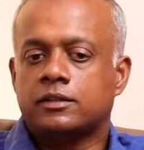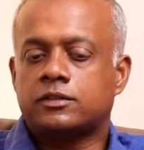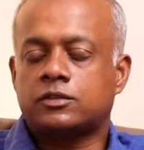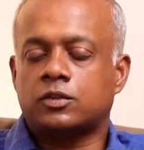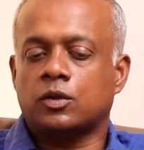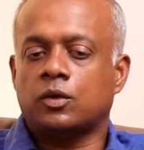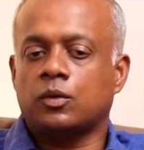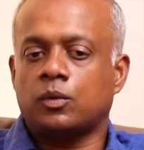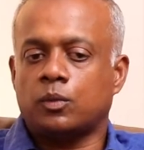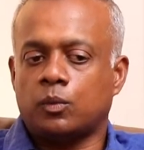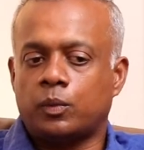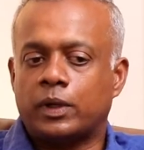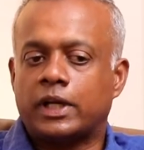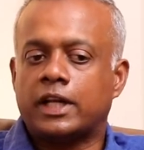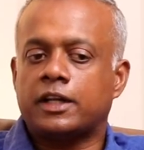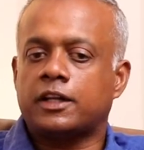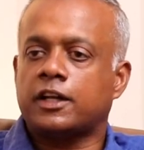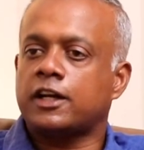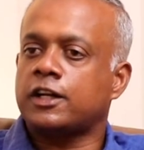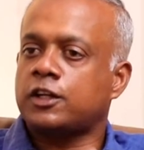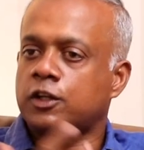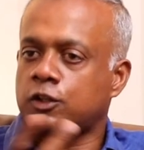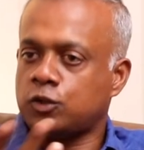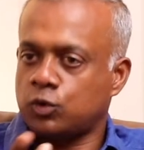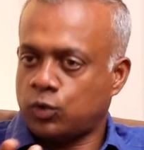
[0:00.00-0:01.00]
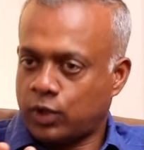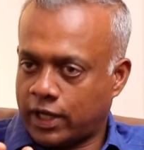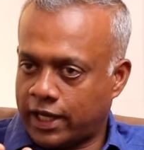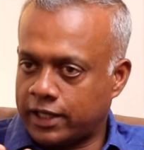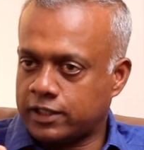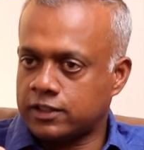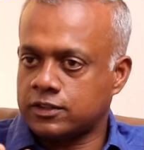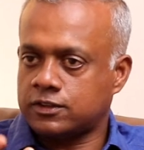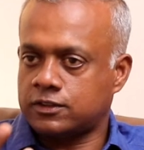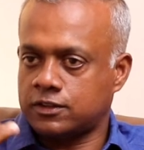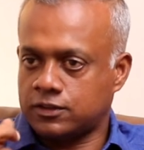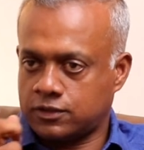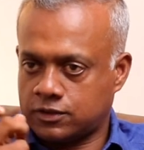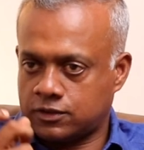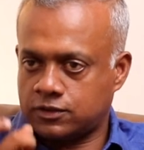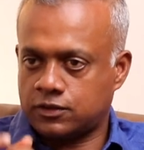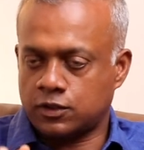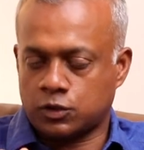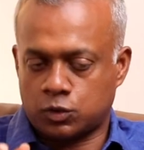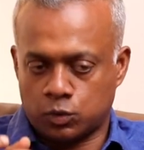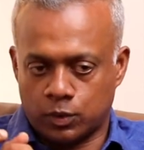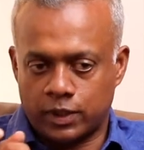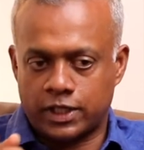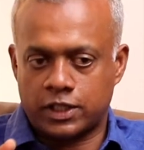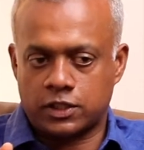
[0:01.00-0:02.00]
So when I narrated to Harris this
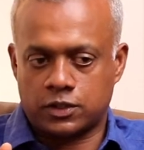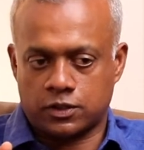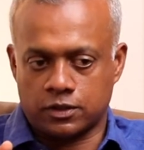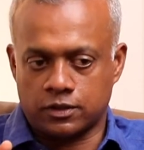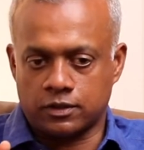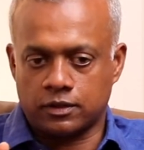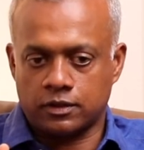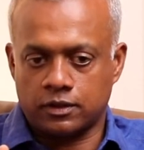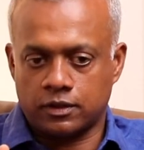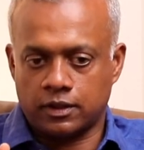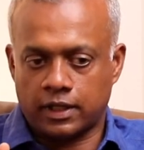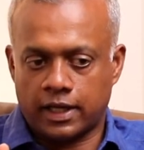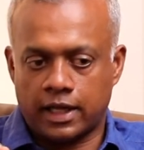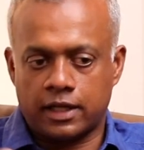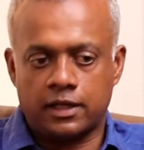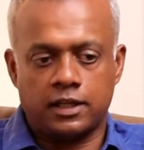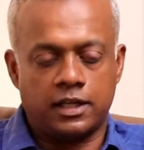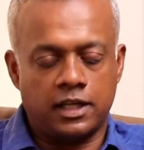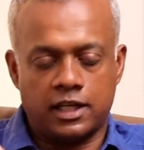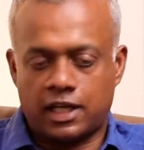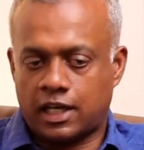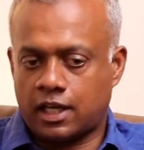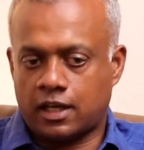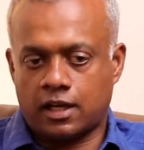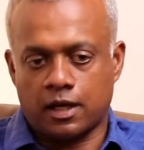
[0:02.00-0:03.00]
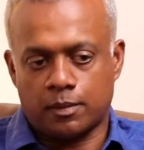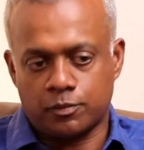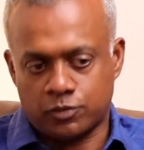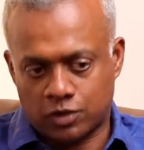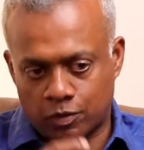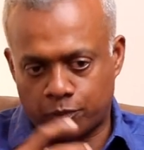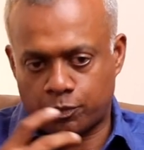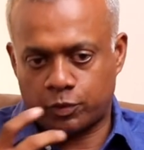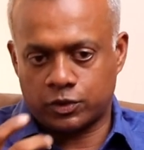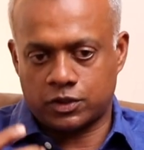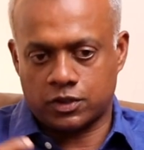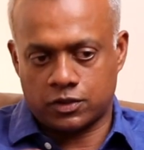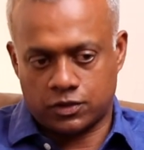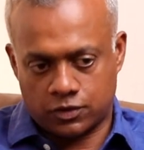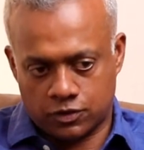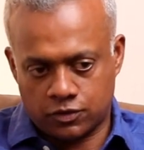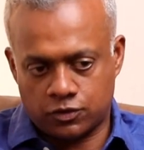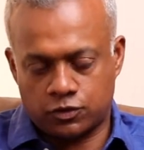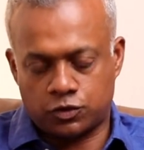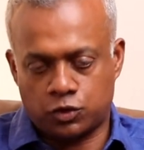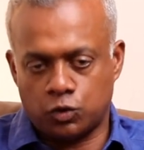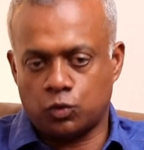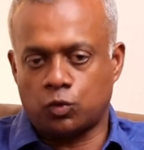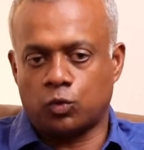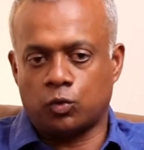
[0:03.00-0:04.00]
situation and he comes up with
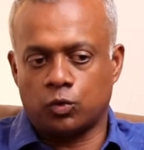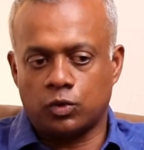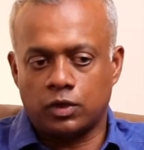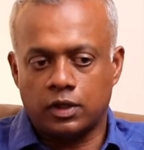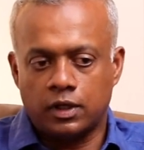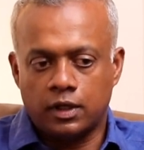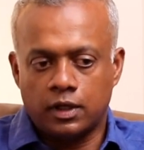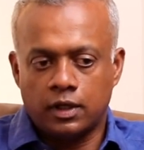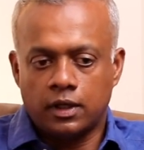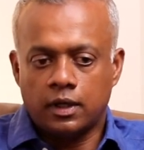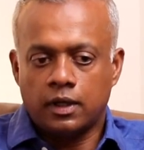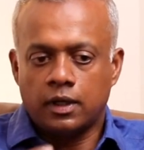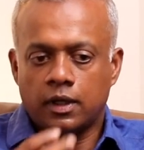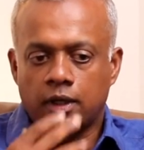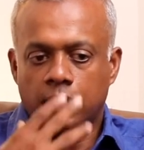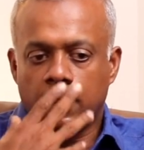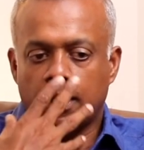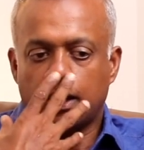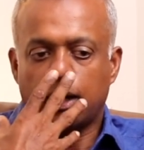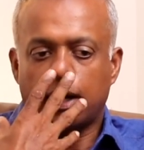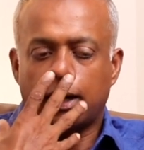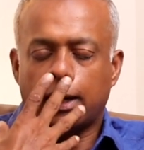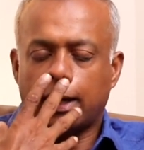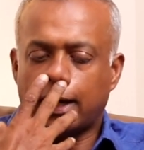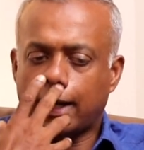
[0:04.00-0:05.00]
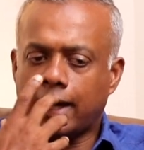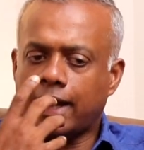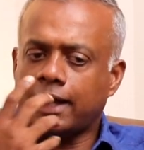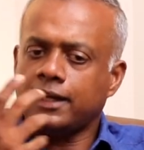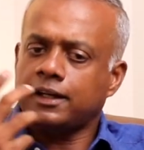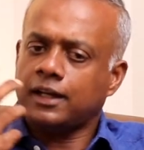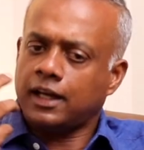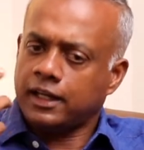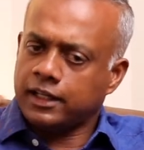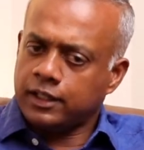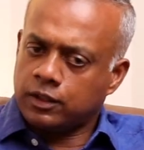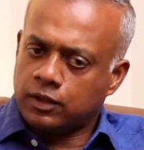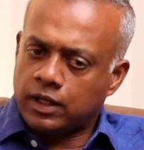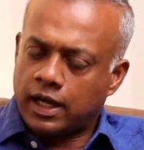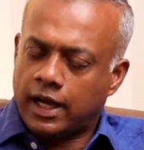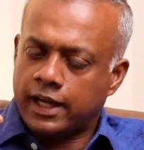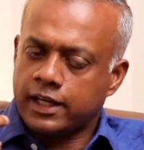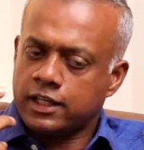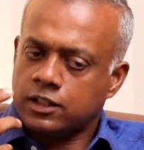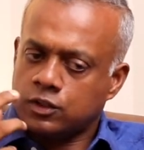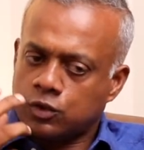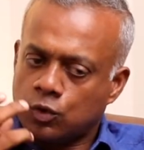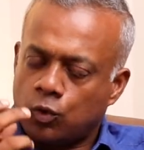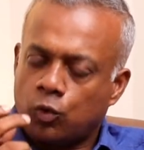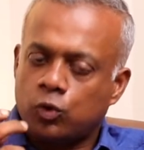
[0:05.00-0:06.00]
this tune, and
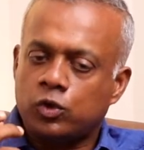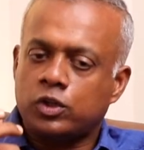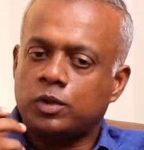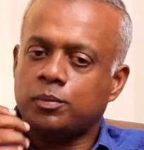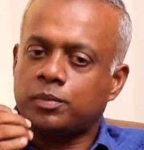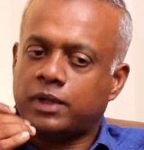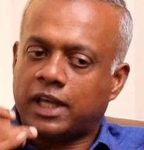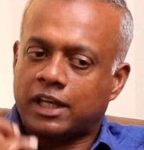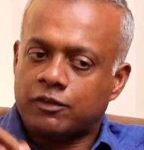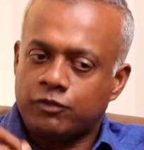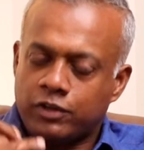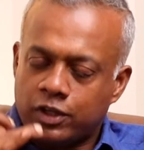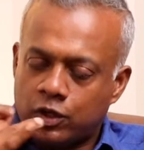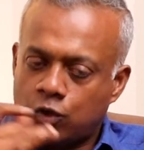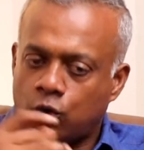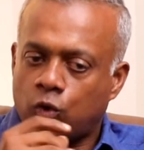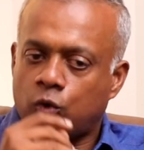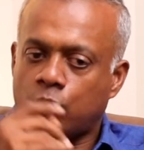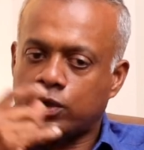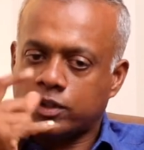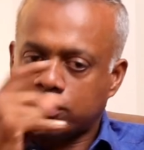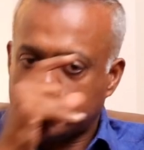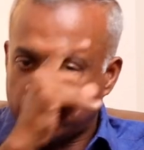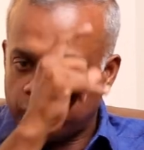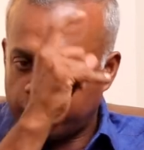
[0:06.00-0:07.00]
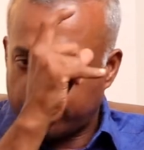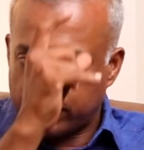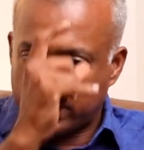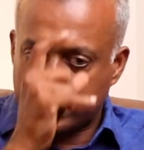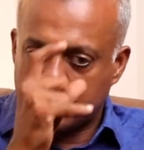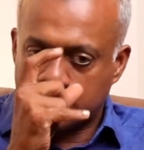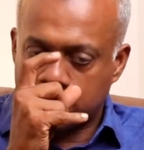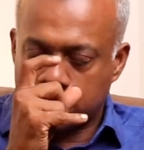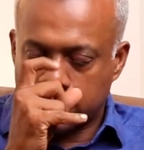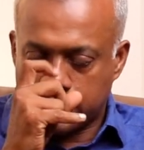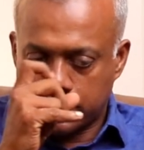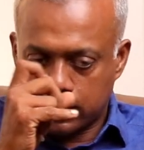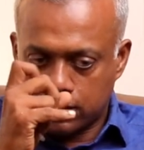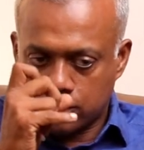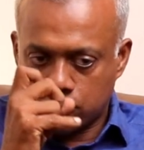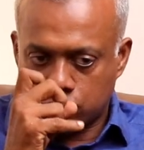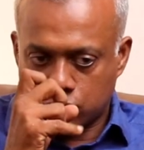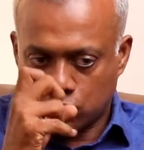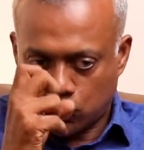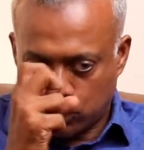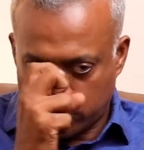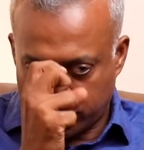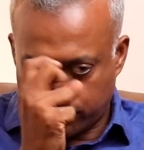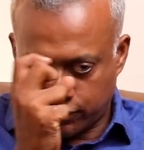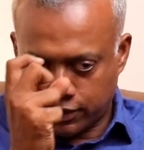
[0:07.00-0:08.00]
I told him, can we go in the
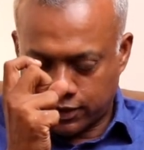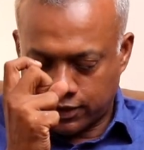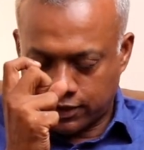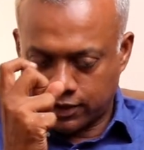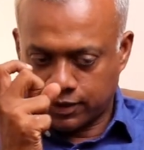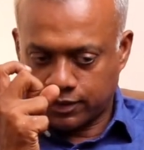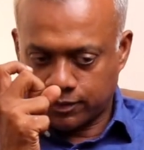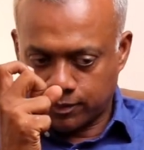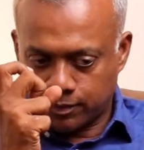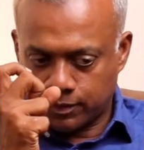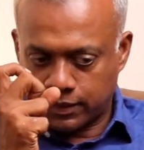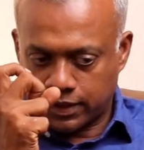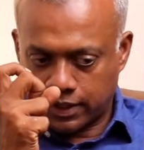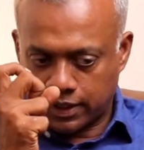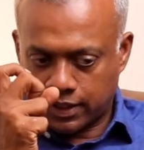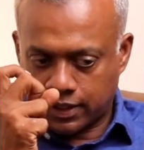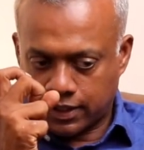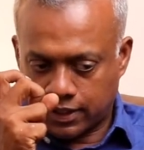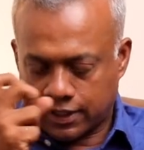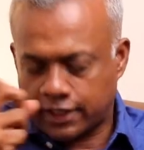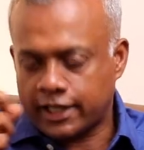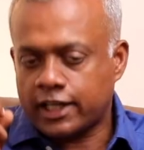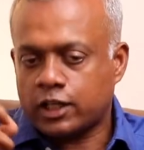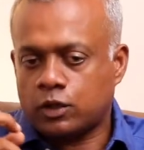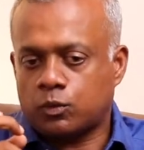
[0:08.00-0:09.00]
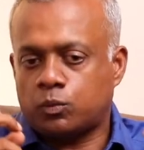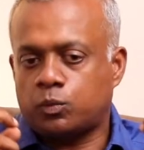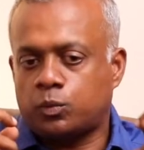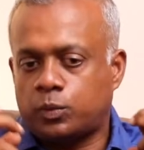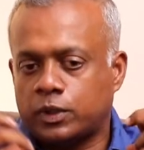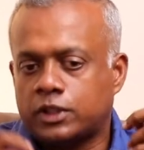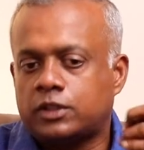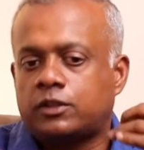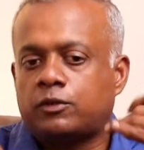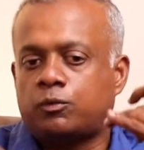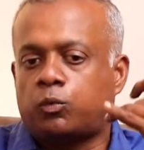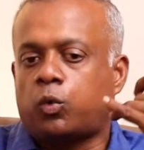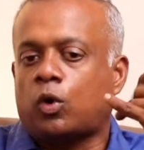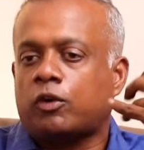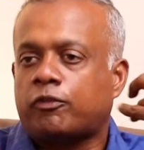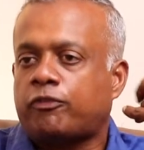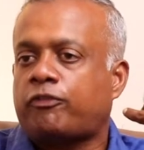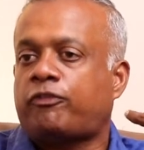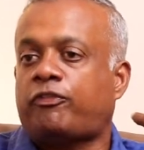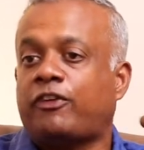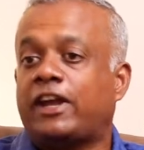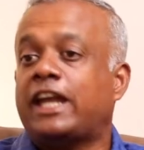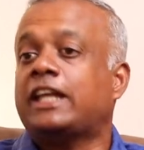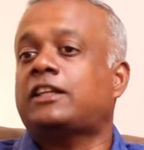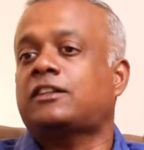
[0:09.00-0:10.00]
sort of a connect with
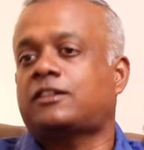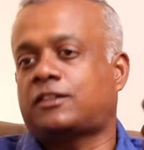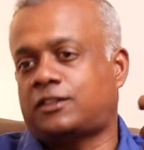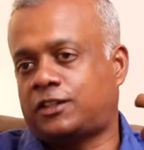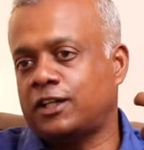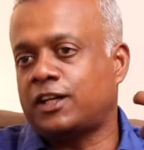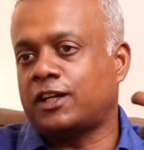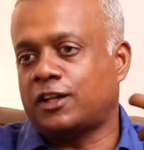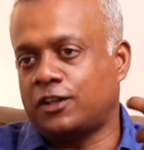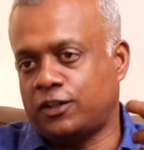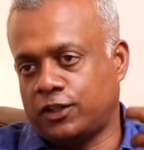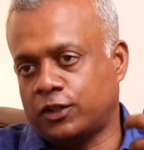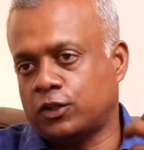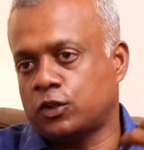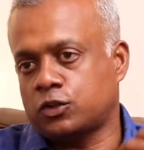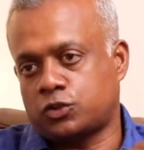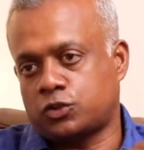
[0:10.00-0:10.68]
what Faith did,